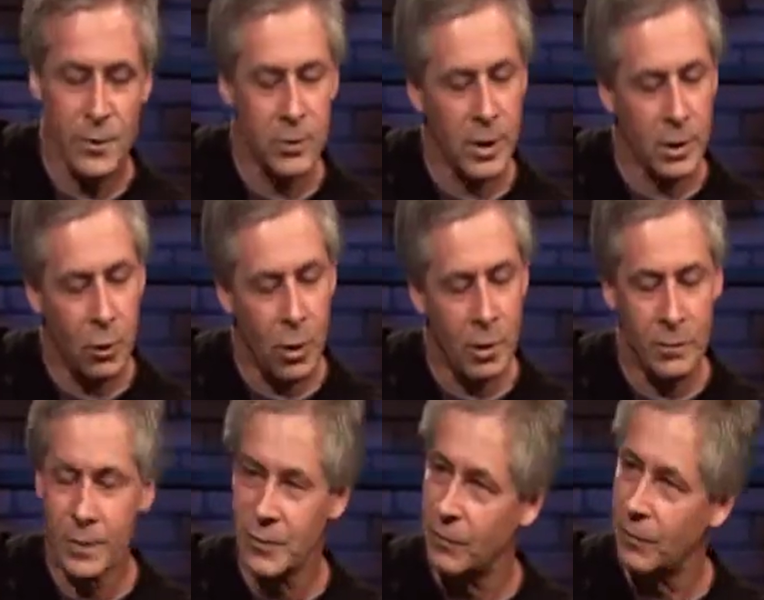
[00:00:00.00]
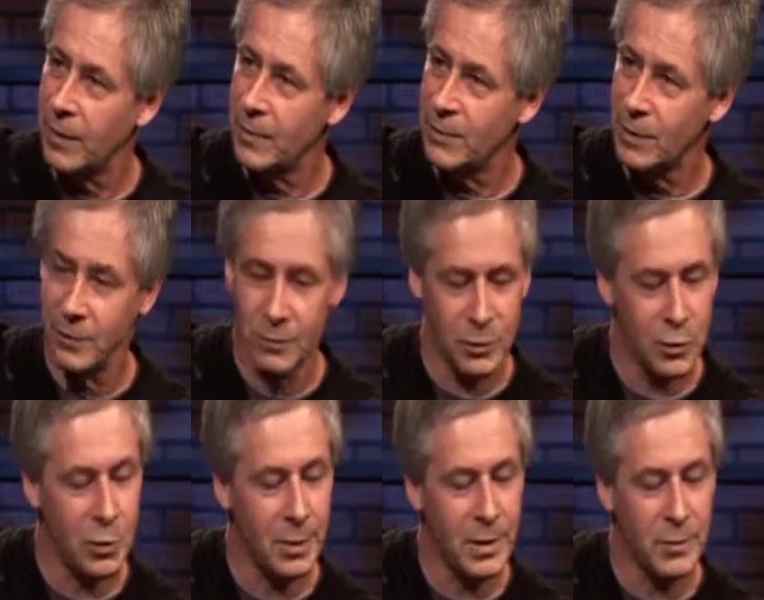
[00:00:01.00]
So you got all of this fun stuff to
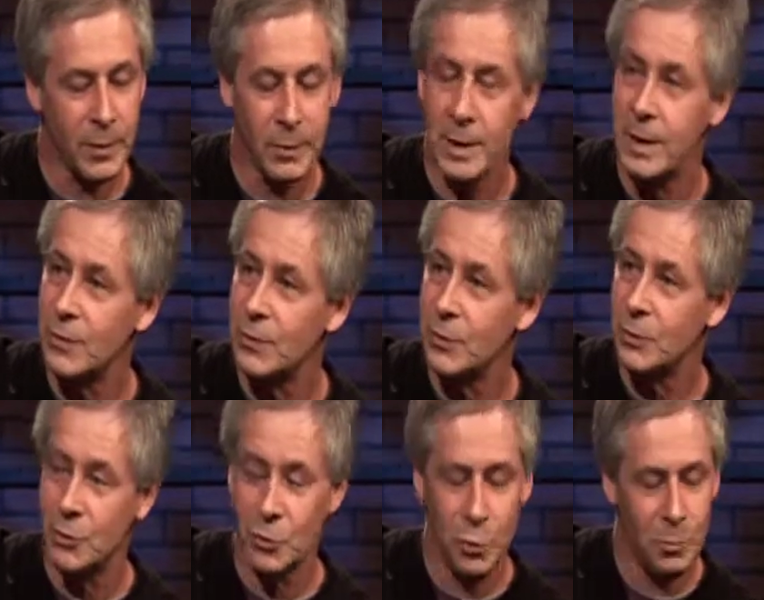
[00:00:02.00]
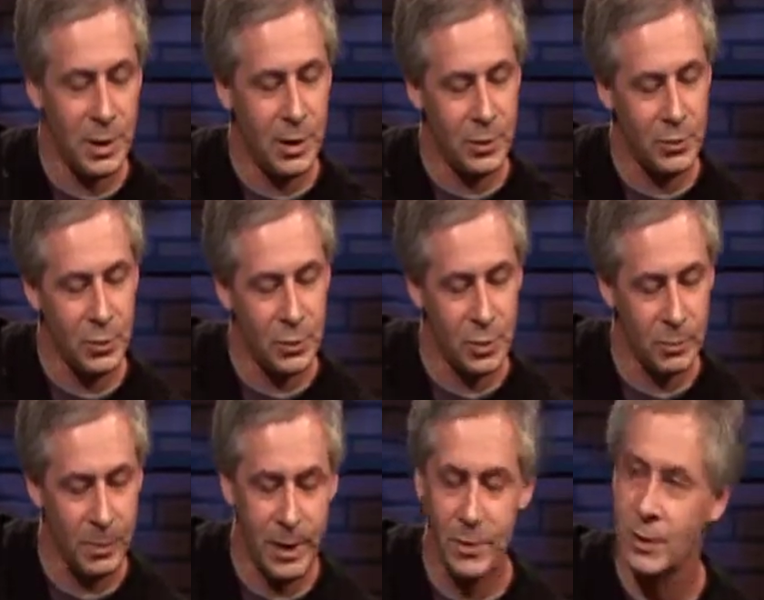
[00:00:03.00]
do, and it's very easy to do because you're
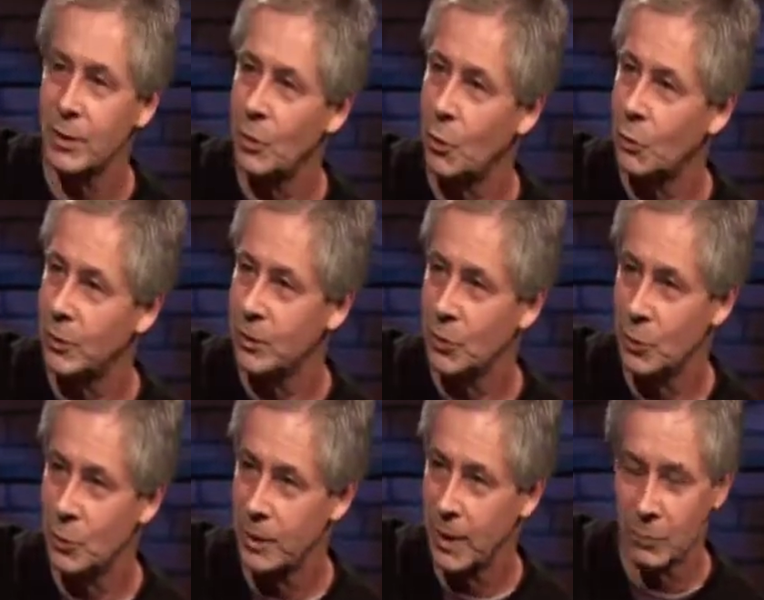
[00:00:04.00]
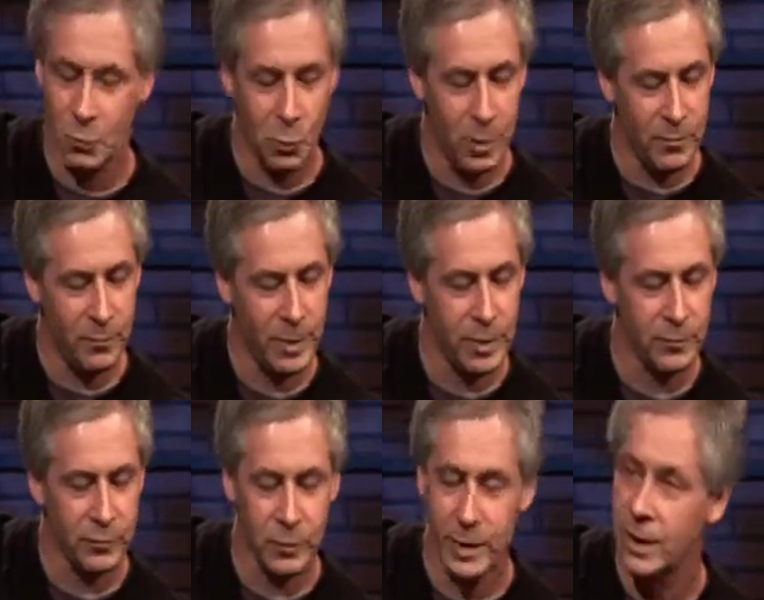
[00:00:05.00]
just basically holding the chord down with 1 finger,
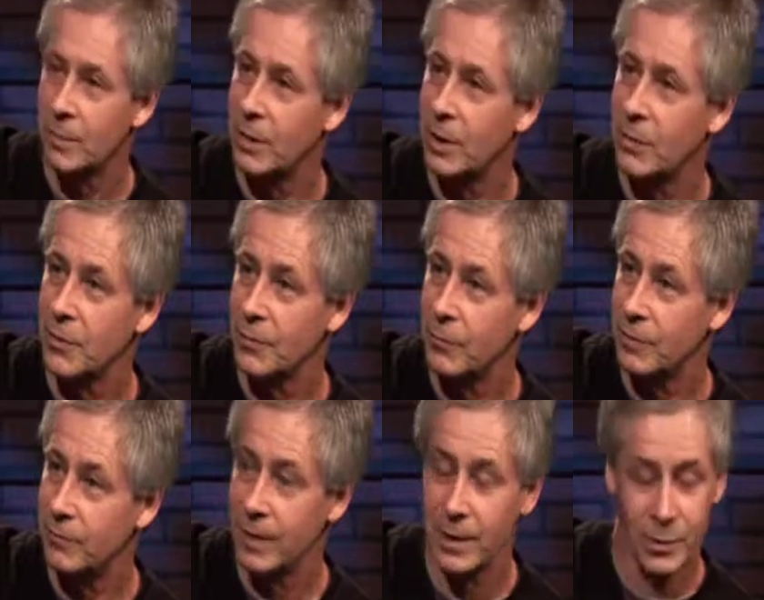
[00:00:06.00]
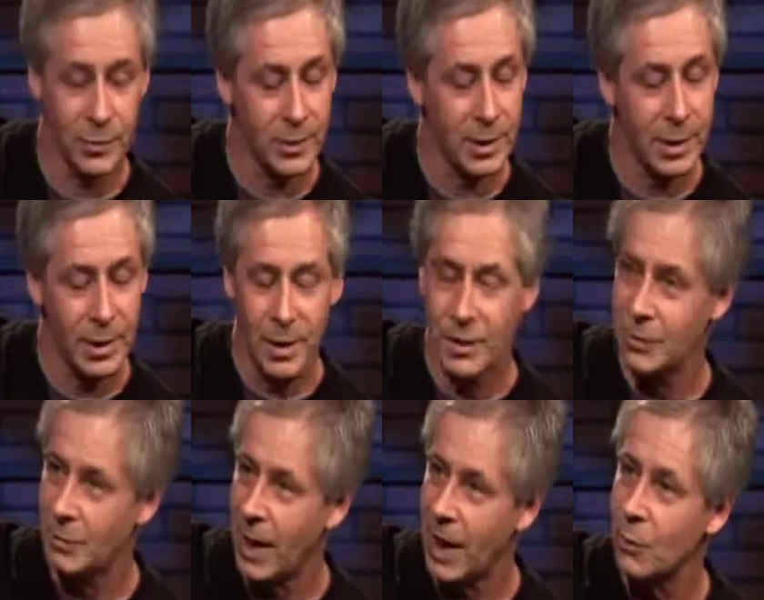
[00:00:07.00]
freeing up the other 3 fingers
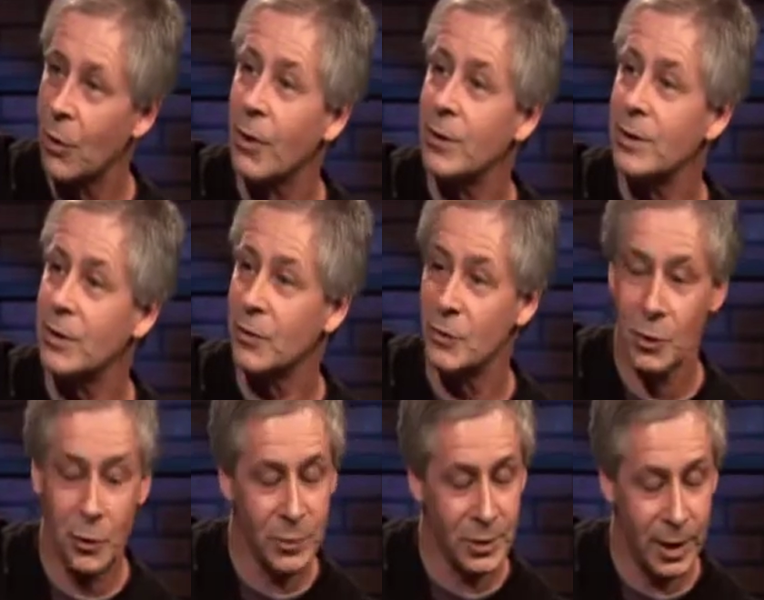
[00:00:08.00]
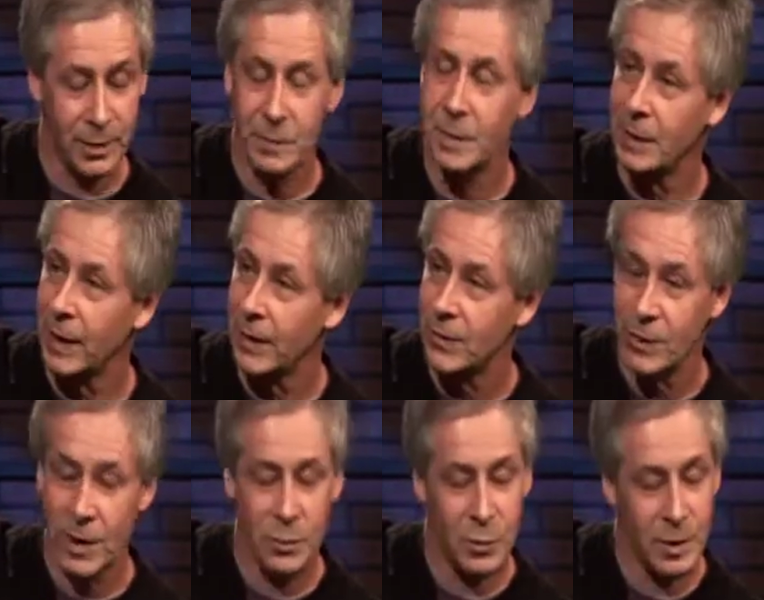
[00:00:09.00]
to add all these other notes that, like I
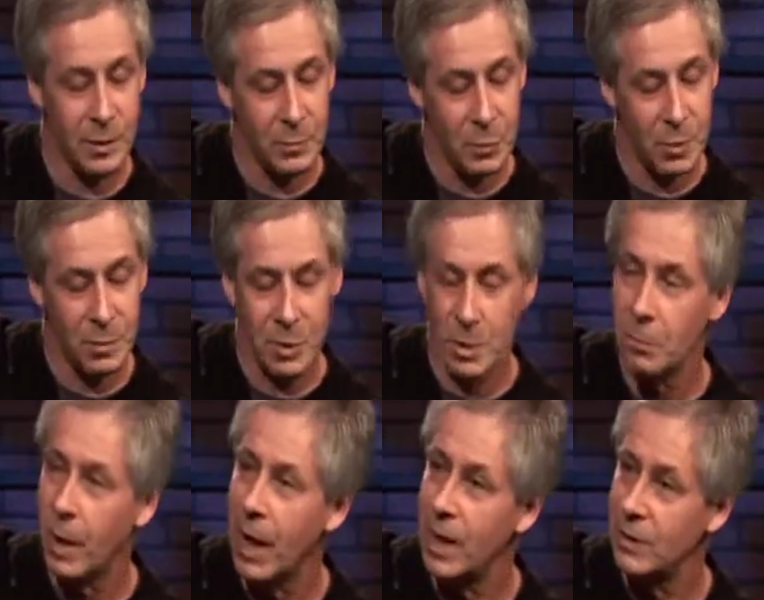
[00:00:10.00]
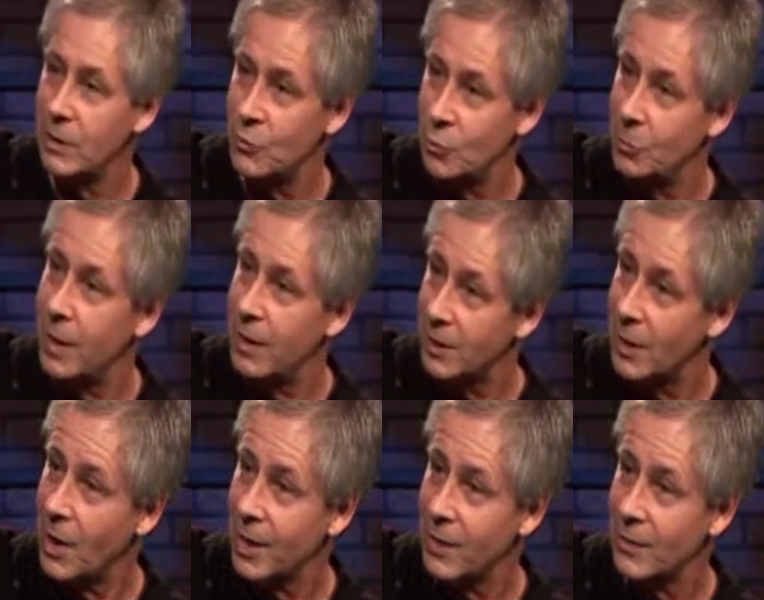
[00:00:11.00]
said, you can combine these 2
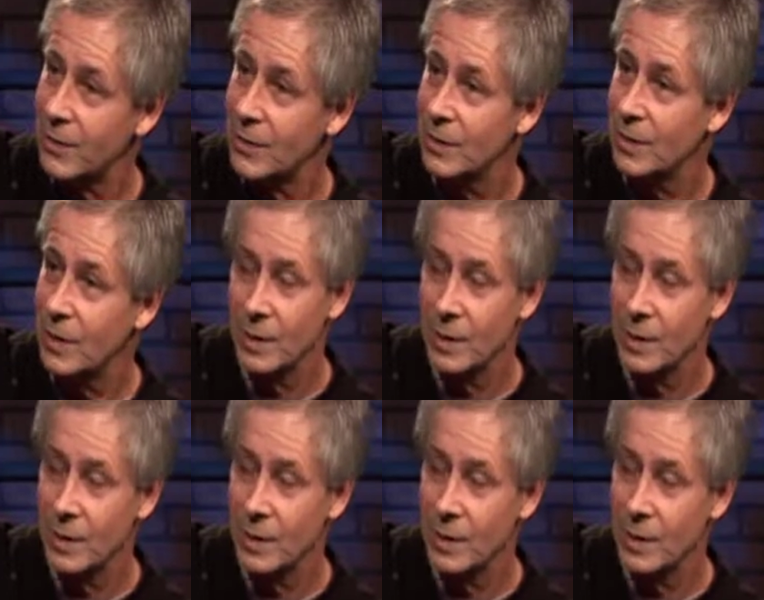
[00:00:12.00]
pentatonics.